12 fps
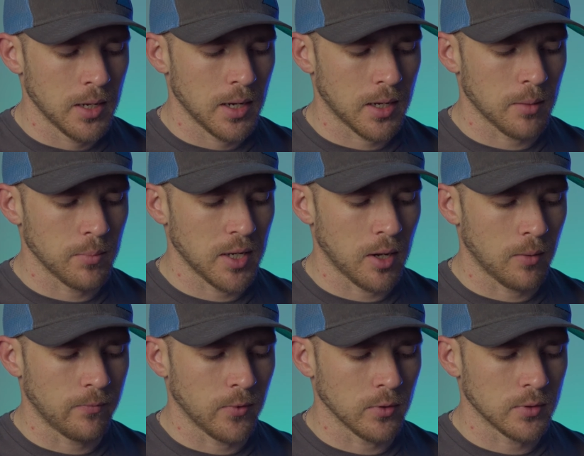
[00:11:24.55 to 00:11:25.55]
it can be
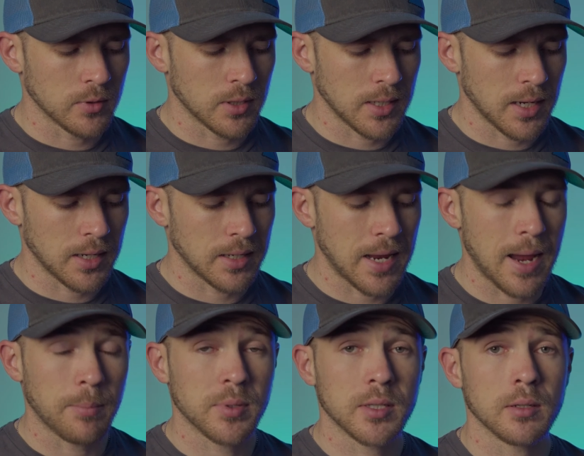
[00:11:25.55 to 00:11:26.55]
helpful to take
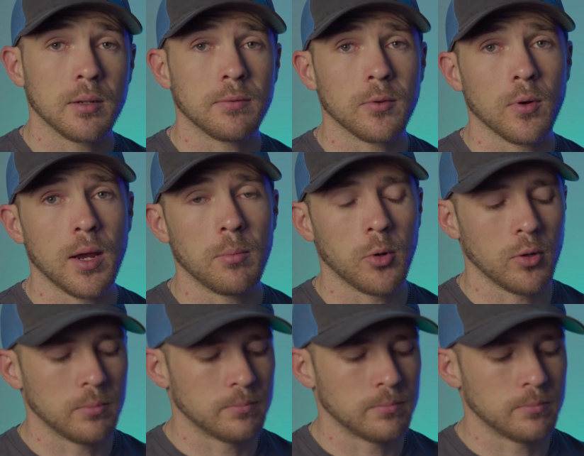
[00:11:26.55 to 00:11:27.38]
naps if you're able.